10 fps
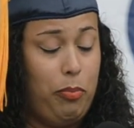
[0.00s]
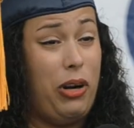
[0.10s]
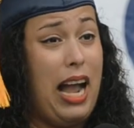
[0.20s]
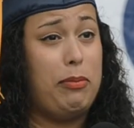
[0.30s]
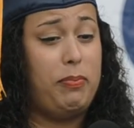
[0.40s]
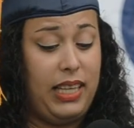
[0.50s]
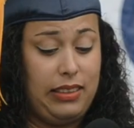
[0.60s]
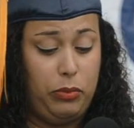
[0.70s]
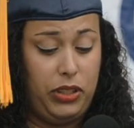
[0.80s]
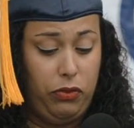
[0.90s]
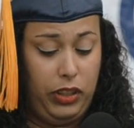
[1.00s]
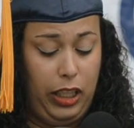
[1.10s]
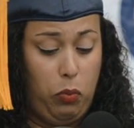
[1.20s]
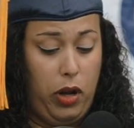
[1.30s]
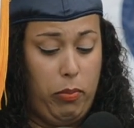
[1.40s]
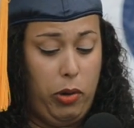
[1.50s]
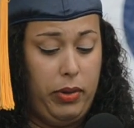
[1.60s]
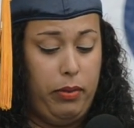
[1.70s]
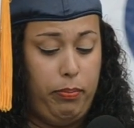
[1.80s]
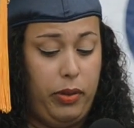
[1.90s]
Perhaps because it wasn't really one moment,